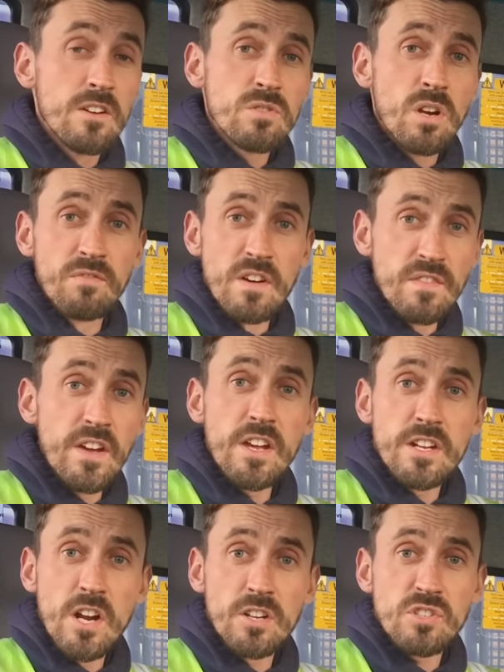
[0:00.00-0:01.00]
So I've
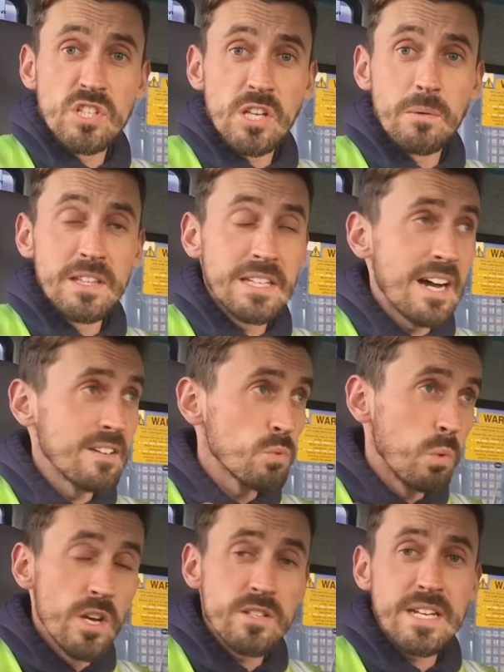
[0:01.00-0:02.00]
reverted not to doing that.
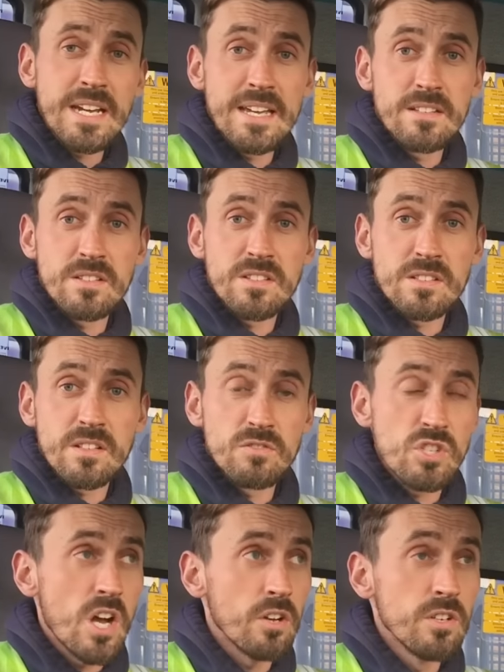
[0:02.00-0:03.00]
It's worked against
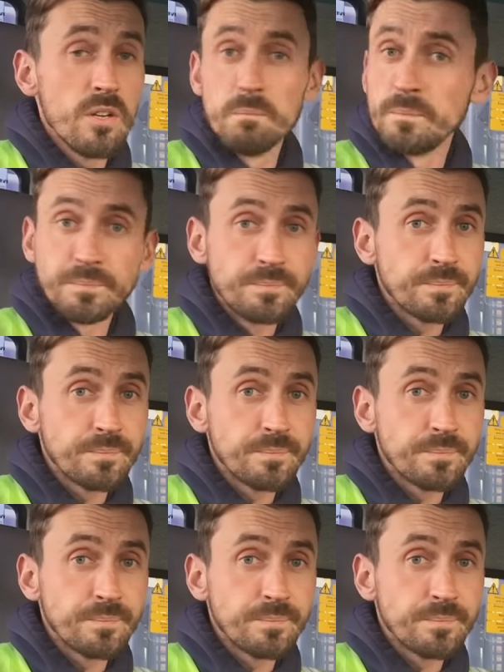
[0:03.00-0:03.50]
Tottenham.